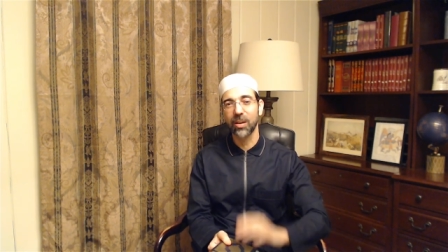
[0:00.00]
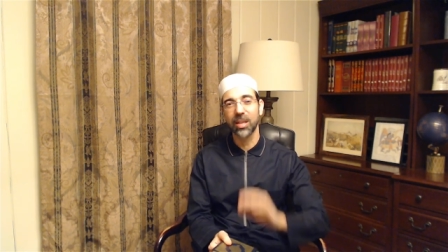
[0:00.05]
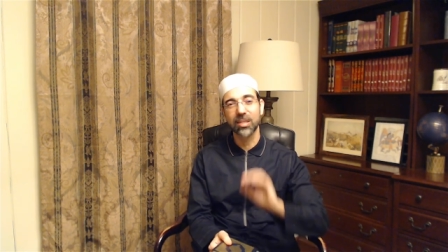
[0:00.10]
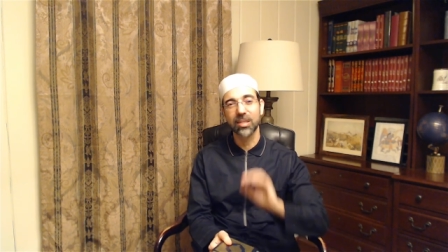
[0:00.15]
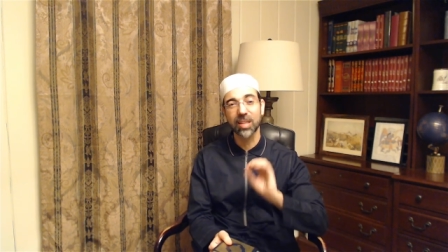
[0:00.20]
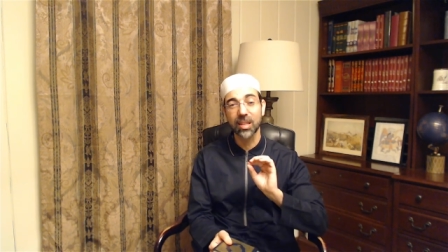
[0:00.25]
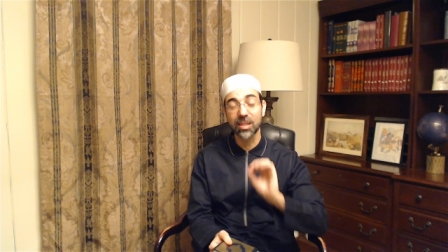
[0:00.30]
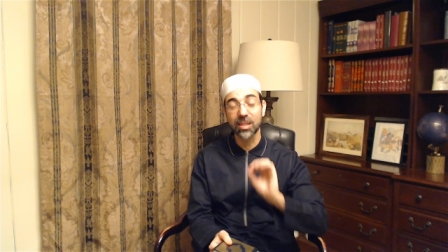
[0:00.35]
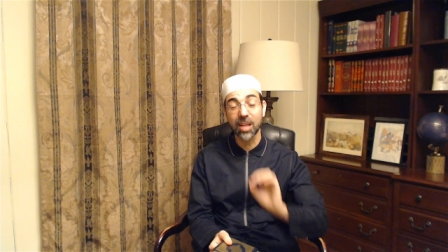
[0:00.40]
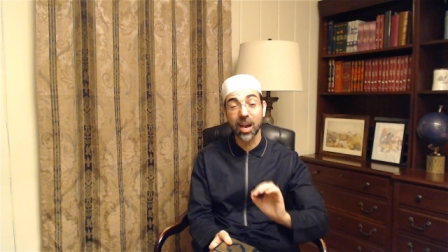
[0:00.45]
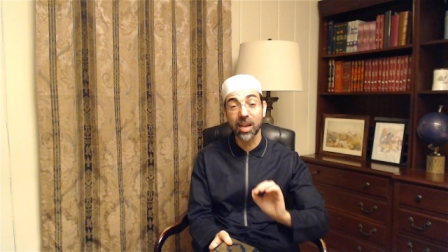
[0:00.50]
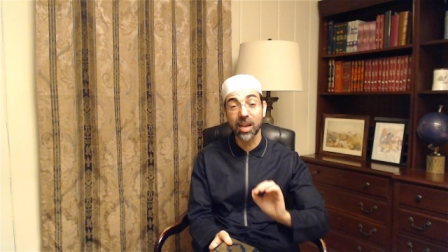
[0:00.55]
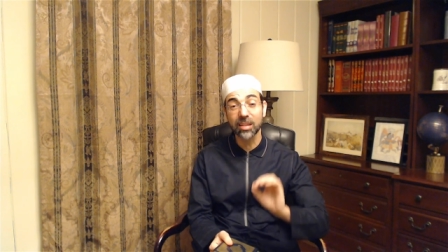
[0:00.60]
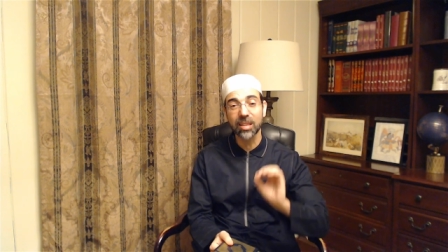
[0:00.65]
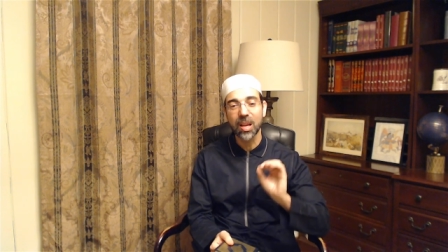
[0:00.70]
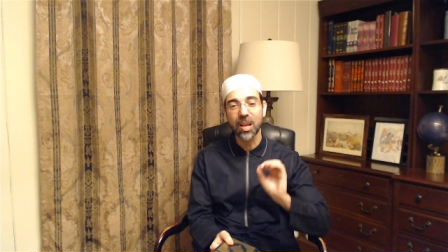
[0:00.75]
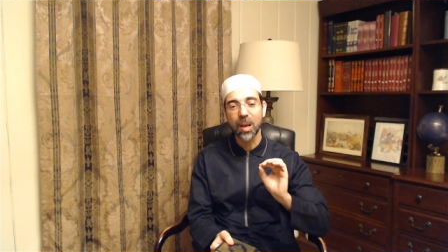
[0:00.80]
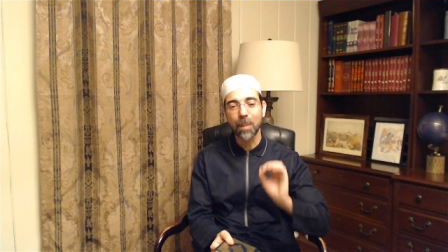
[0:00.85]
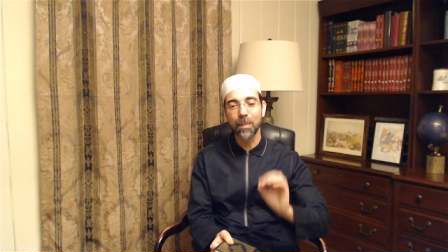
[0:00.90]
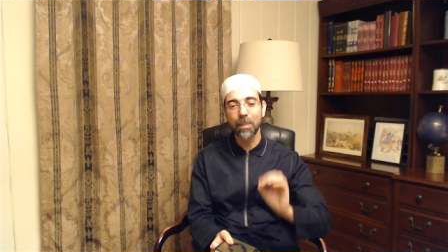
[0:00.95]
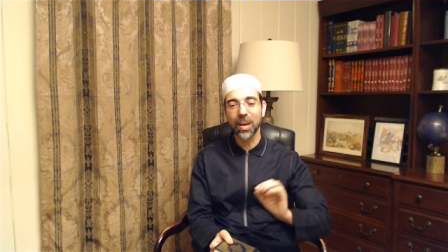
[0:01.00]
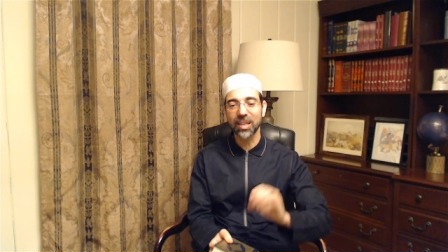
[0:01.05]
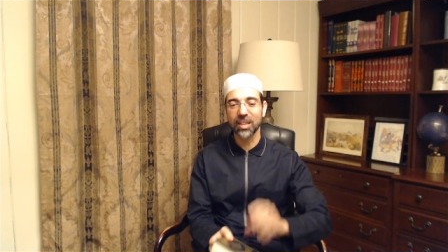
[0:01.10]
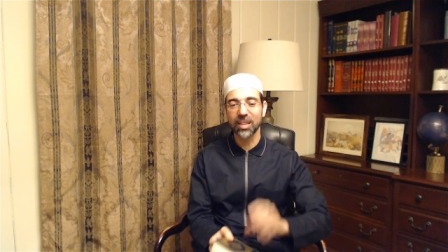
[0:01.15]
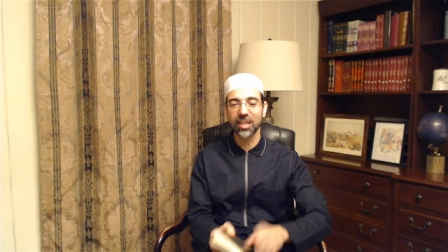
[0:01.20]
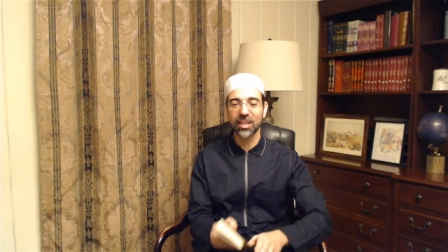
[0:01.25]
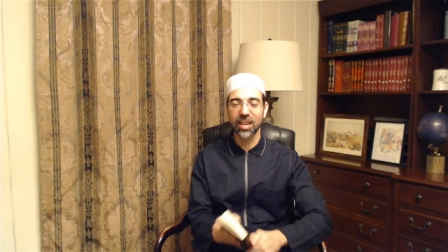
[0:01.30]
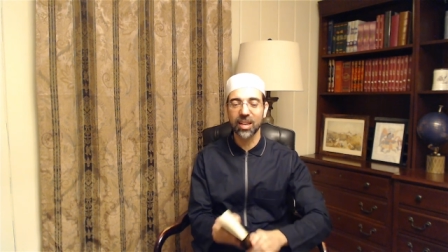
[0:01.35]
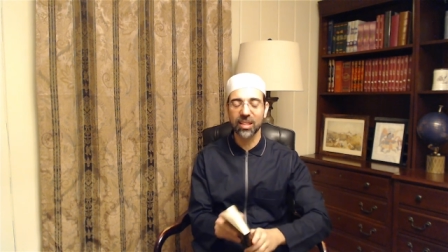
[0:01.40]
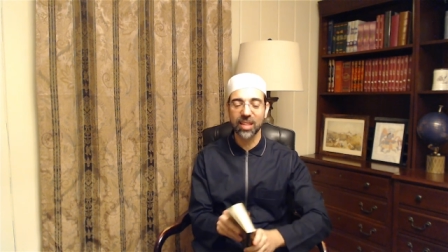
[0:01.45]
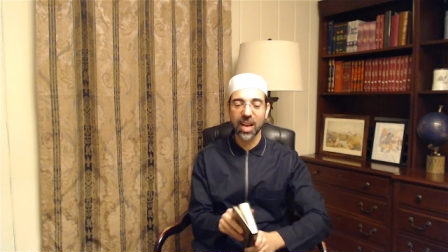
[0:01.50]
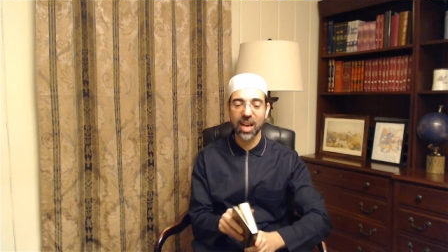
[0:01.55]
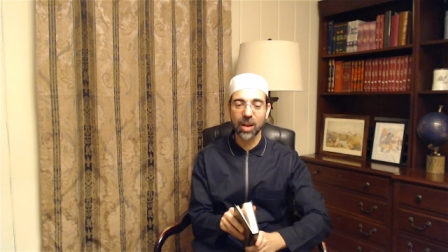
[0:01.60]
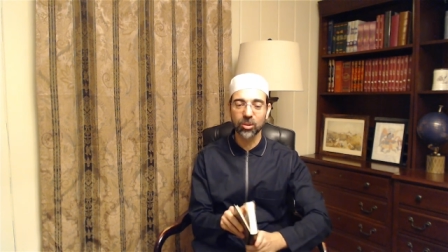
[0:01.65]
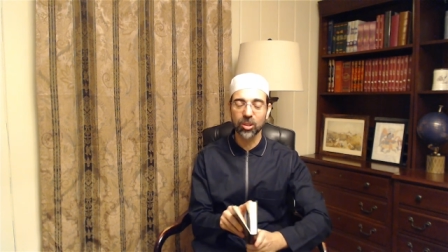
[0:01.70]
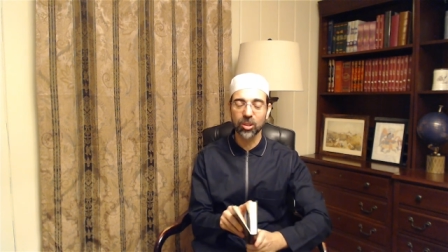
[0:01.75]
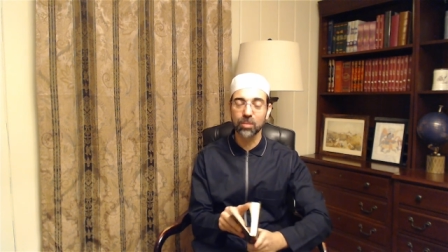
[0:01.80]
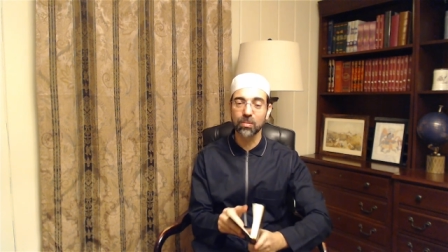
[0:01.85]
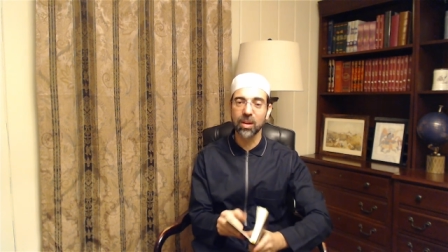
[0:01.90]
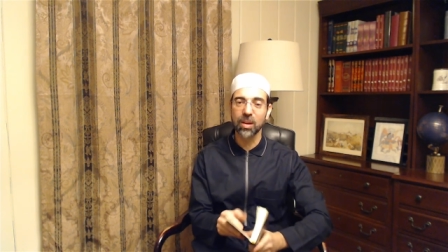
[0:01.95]
It's a night better than a
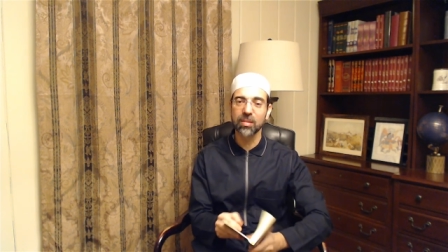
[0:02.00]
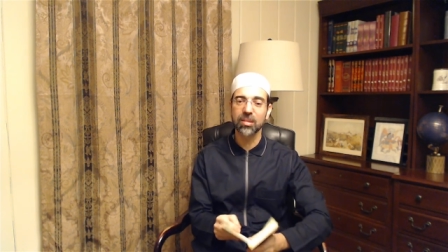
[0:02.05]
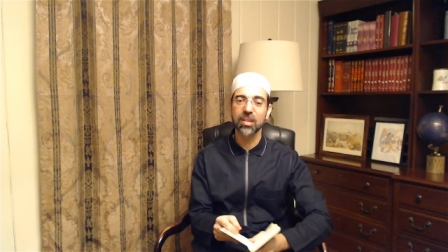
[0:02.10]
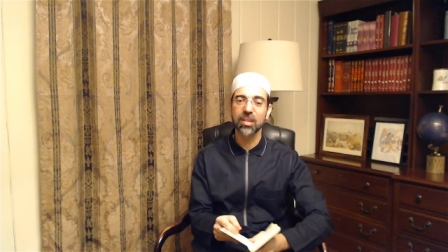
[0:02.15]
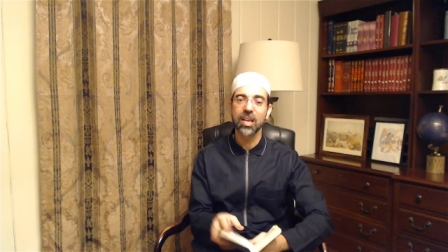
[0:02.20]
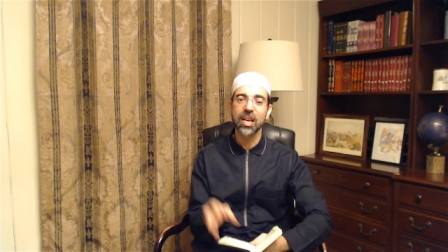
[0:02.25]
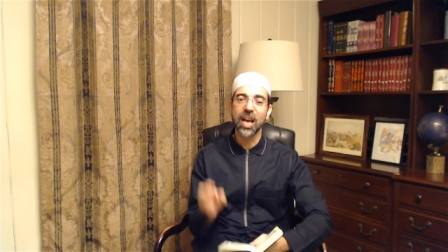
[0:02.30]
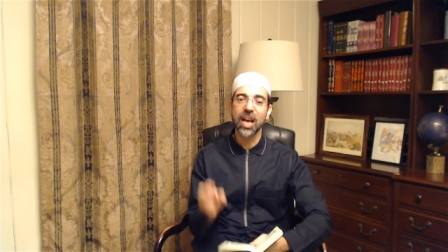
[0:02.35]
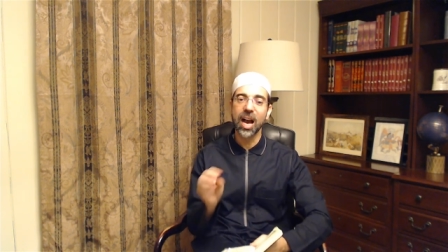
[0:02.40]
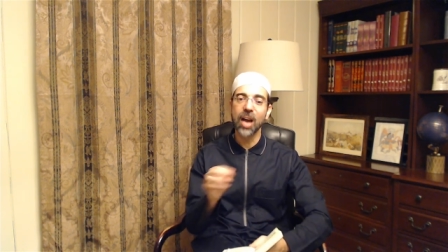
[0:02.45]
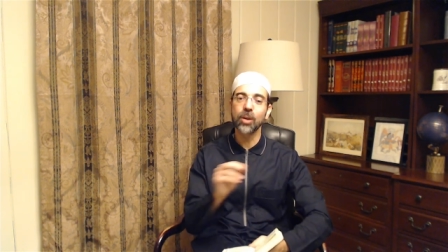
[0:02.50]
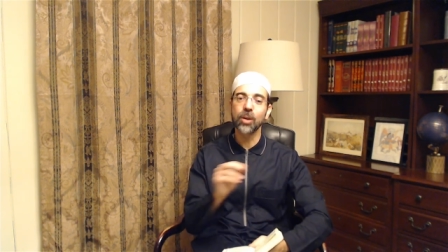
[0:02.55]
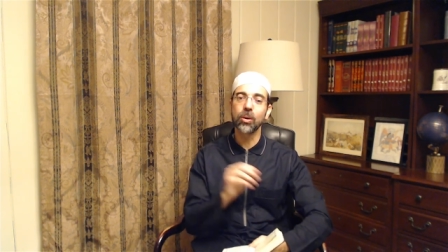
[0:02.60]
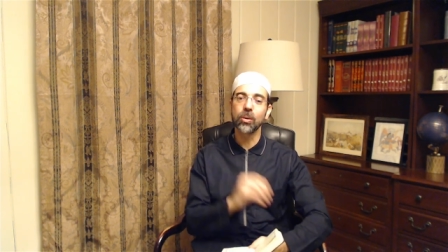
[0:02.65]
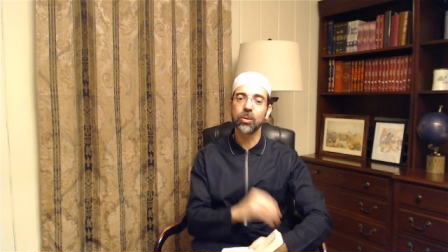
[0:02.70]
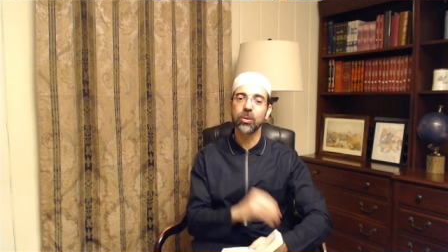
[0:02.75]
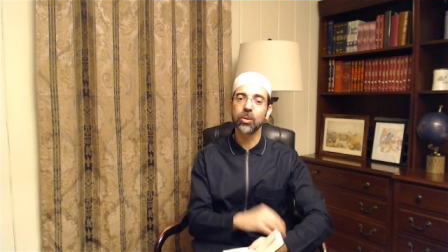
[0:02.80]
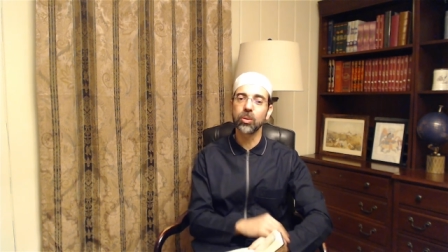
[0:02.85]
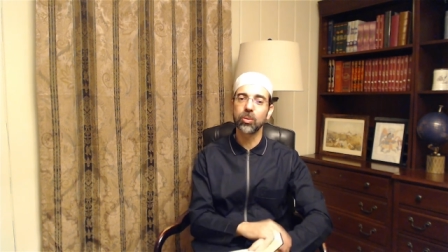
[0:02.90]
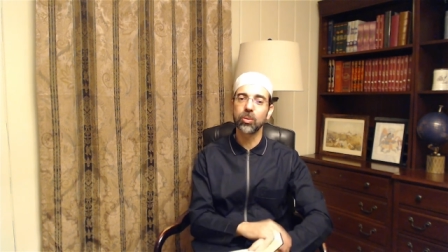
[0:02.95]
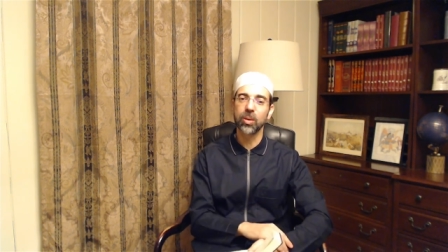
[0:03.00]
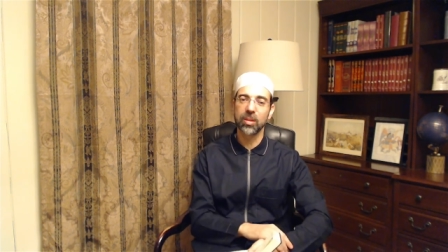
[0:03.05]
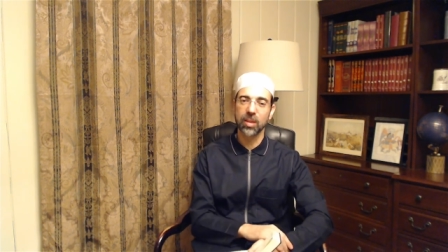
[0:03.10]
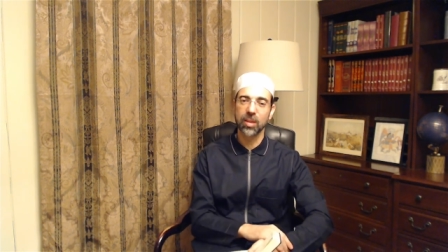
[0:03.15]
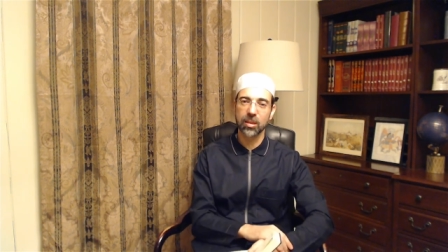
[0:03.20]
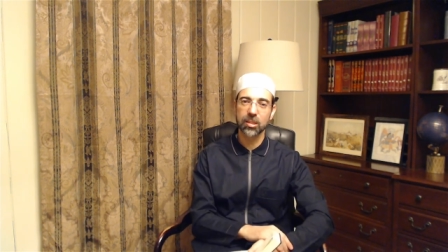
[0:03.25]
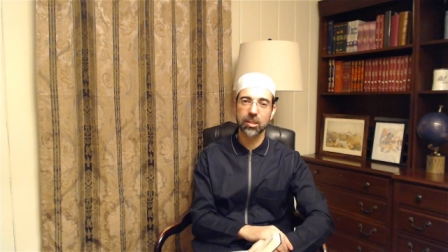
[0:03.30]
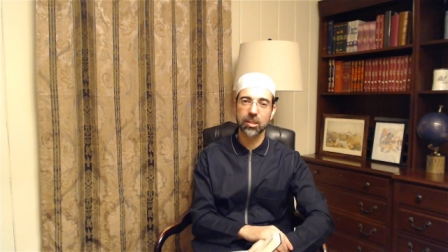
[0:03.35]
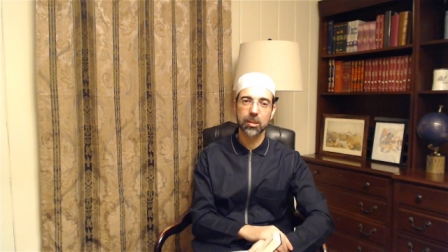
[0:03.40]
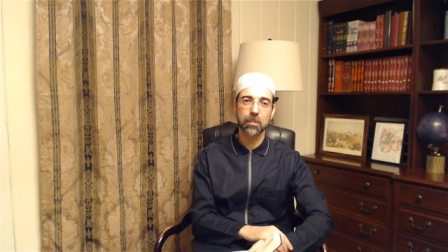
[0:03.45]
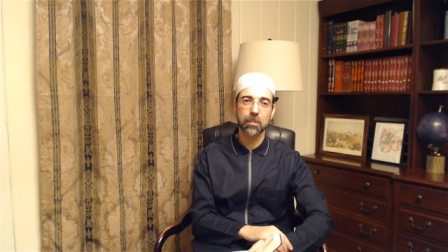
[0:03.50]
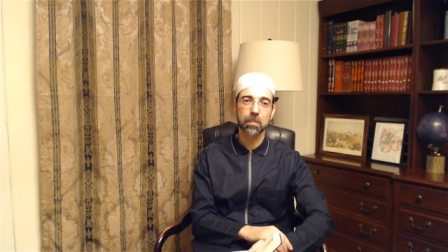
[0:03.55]
thousand months. I'll conclude with this